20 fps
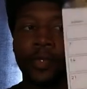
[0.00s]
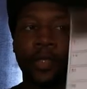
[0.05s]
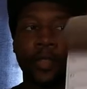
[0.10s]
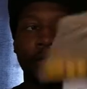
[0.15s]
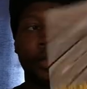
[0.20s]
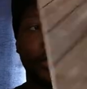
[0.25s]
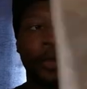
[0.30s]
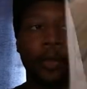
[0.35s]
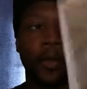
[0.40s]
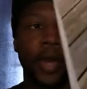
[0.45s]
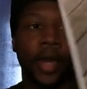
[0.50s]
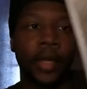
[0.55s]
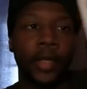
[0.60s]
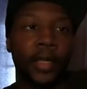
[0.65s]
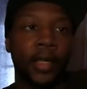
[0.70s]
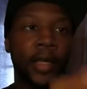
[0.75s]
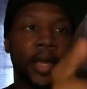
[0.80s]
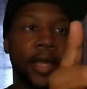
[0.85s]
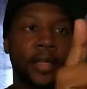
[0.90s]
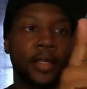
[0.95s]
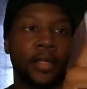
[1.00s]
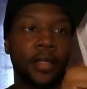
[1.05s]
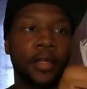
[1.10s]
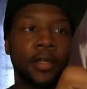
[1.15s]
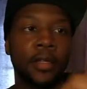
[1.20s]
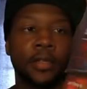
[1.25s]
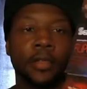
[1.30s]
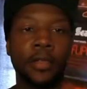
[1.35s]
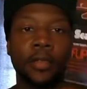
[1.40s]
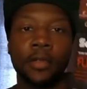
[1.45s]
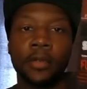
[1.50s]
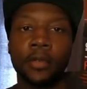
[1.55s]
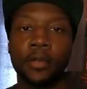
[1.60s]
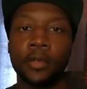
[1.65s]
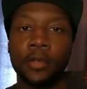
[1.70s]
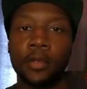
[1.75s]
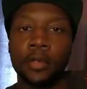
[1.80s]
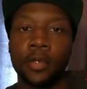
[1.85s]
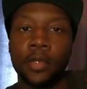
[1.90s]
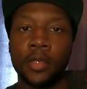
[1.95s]
Another bag they got.
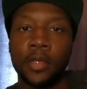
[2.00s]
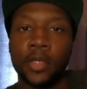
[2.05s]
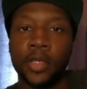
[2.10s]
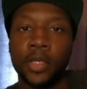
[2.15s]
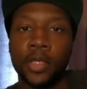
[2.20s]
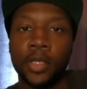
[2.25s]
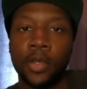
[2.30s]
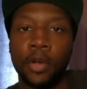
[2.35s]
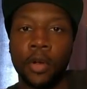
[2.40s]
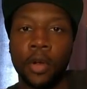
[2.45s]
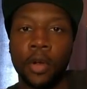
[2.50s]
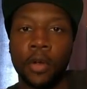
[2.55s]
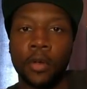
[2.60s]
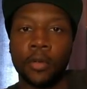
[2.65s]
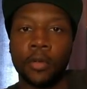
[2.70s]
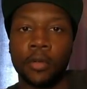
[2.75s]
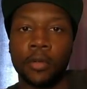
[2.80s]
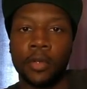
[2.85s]
Seaguar.